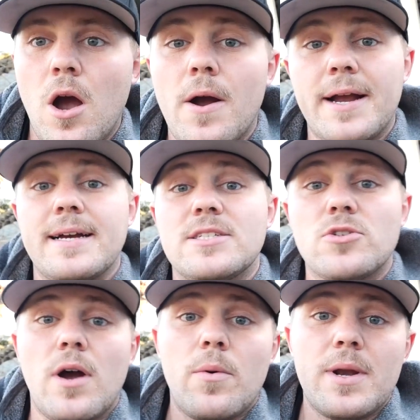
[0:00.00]
All right, guys.
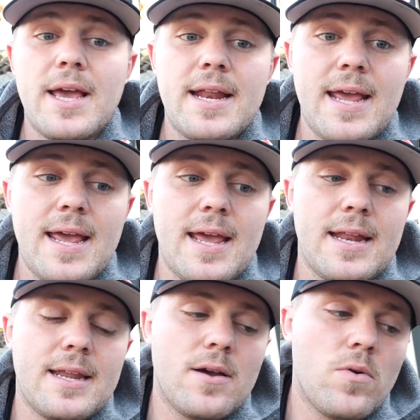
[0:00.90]
So I went ahead
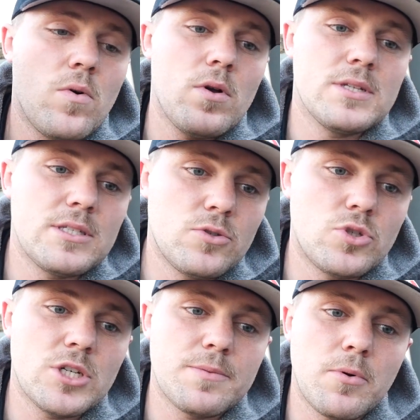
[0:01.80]
and
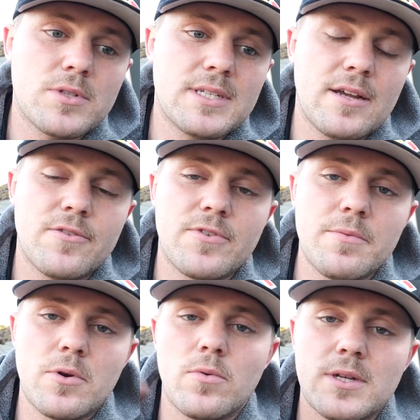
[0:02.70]
just bolted down the
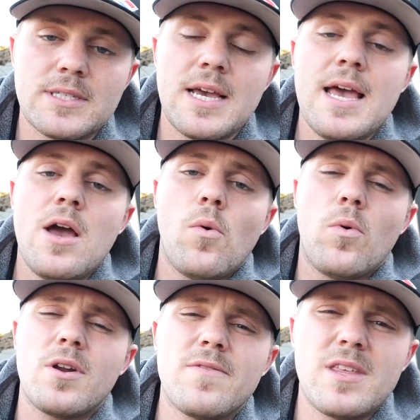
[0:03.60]
frame rail ones.
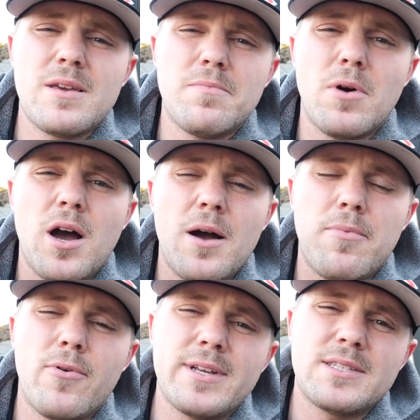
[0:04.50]
One of the
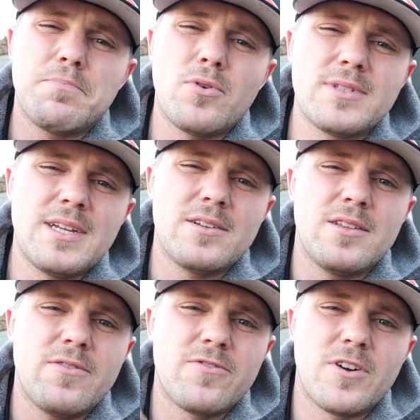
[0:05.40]
points bolts down
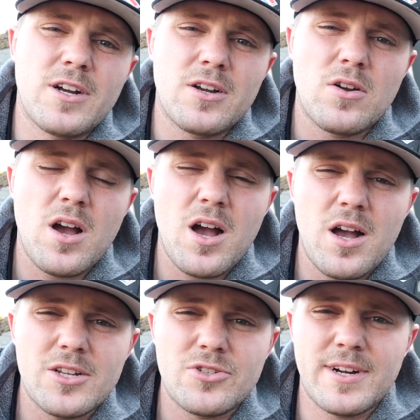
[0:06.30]
to the front
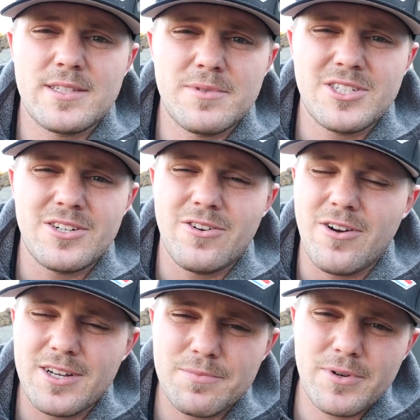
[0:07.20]
transmission
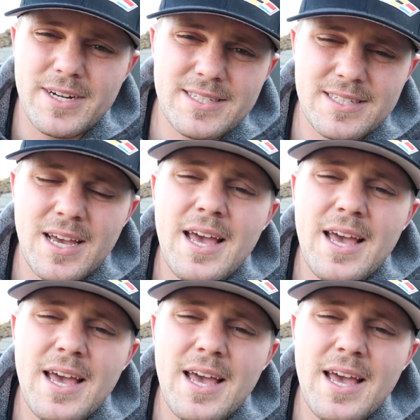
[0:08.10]
cross brace,